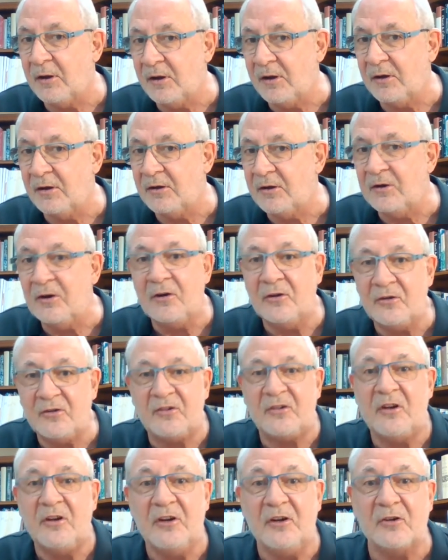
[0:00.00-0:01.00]
an
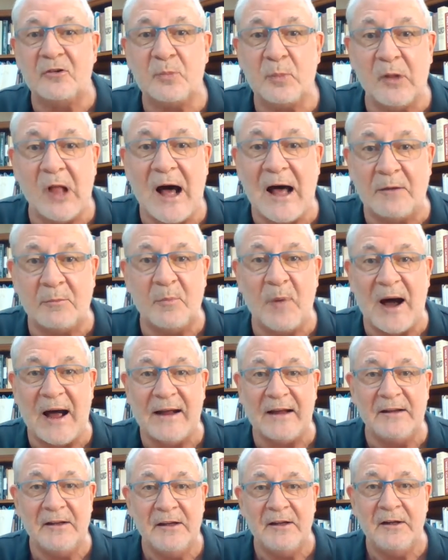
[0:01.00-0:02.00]
insidious plot by
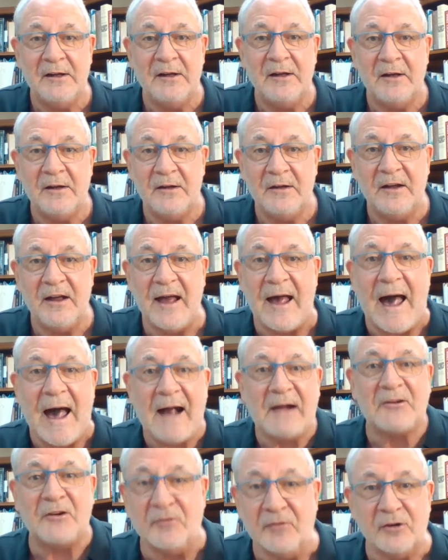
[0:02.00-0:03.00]

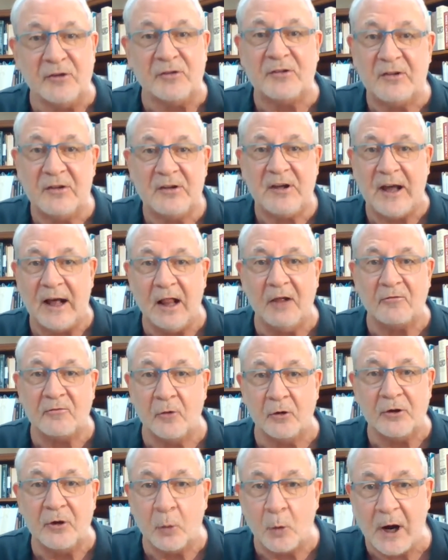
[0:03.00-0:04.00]
activist California
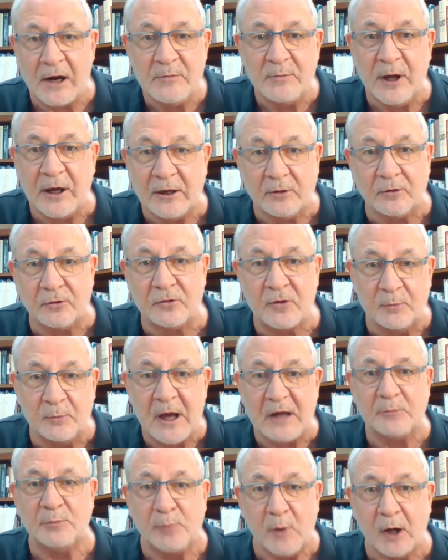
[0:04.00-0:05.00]
winemakers to make
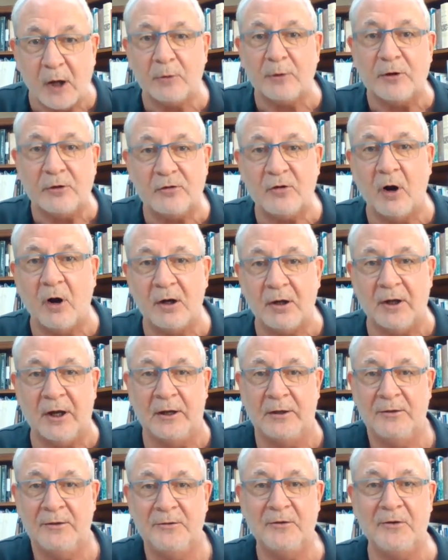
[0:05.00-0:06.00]
buttery Chardonnay.
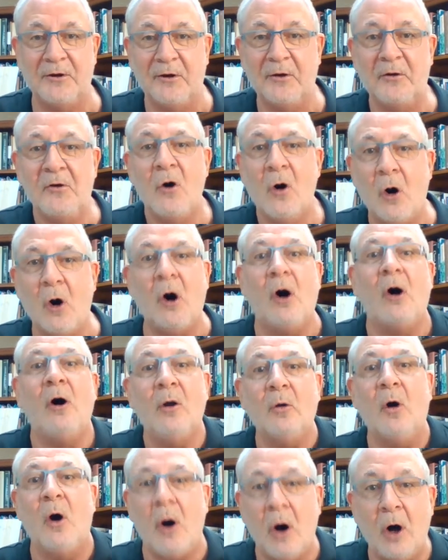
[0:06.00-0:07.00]

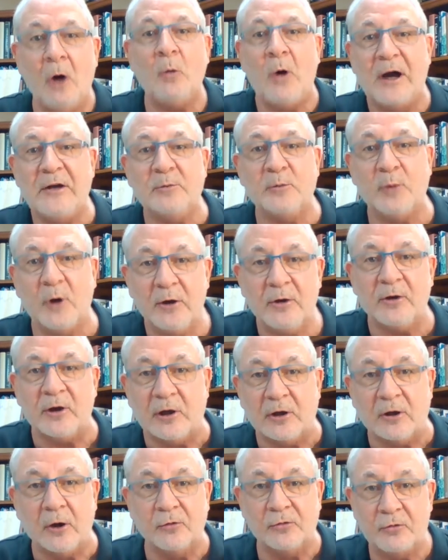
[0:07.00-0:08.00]
All white Burgundy
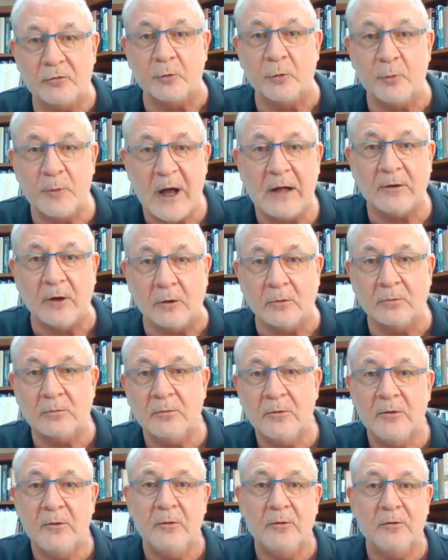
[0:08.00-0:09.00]
goes through malo.
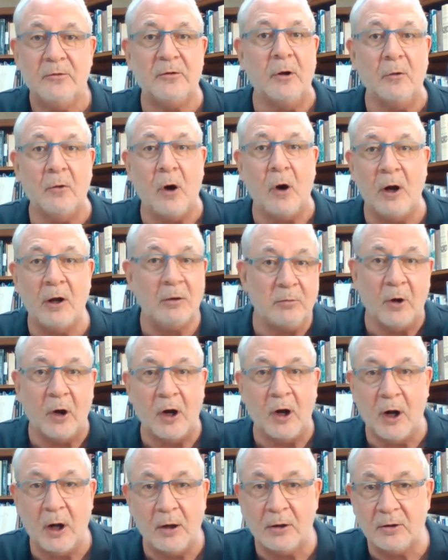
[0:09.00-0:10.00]
So
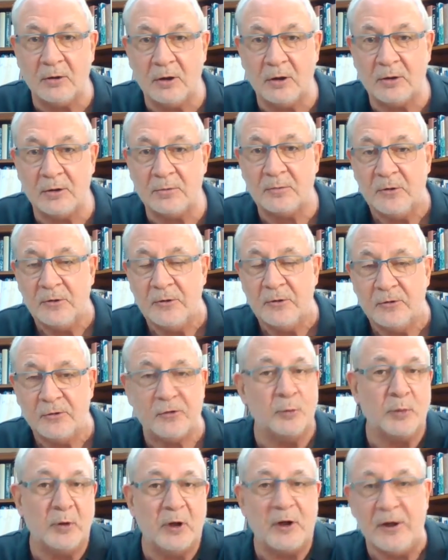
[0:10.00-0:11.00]
all
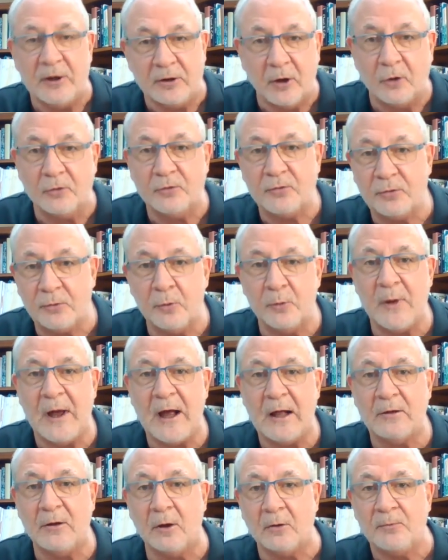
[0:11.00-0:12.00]
Chablis goes through
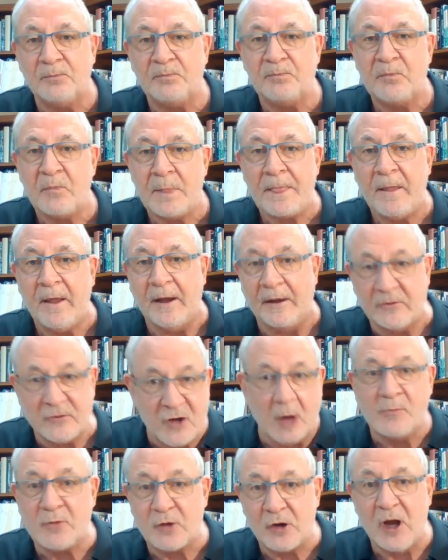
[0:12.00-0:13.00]
malo, and
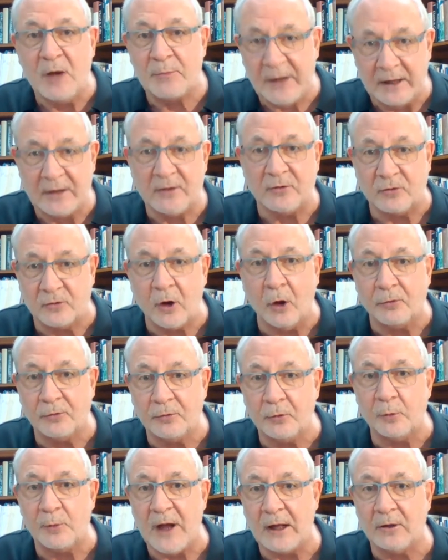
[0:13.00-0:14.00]
some champagnes go through
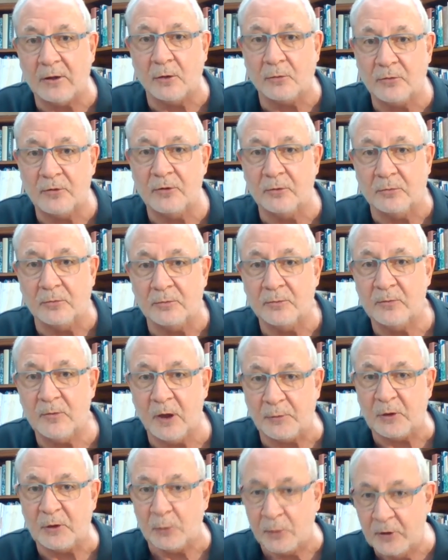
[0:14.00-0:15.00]
malo too. I mean,
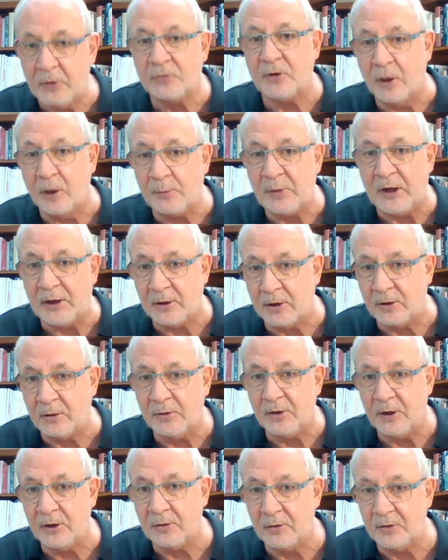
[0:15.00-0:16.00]
real champagne
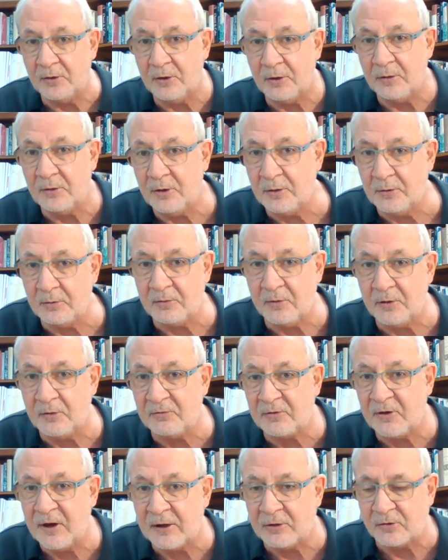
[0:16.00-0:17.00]
in
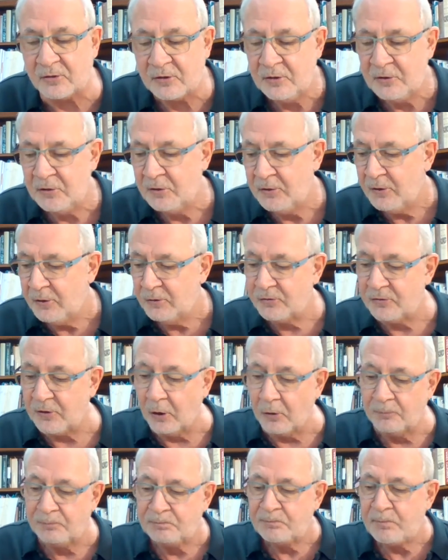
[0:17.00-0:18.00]
France.
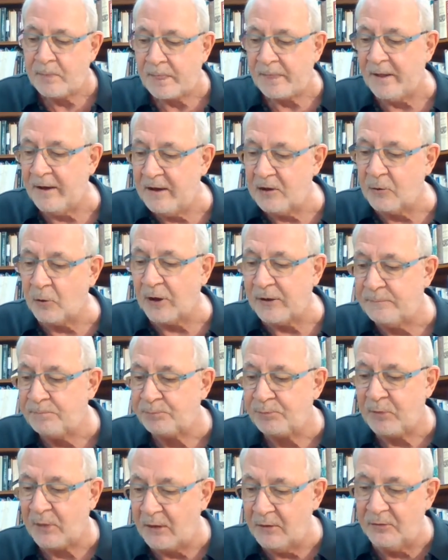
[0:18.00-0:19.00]
So anyway,
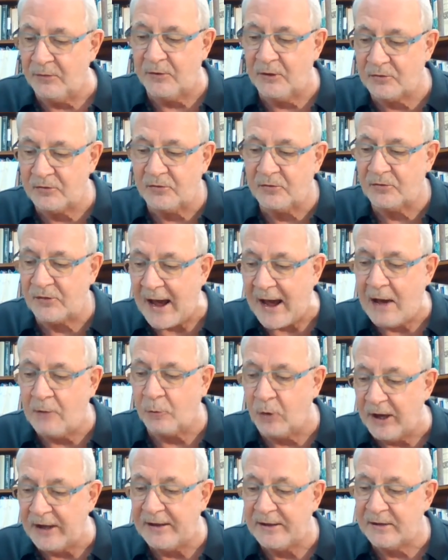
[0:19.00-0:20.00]
this is that
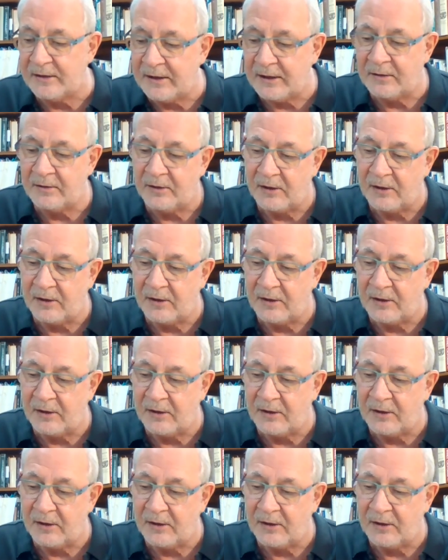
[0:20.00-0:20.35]
way, and then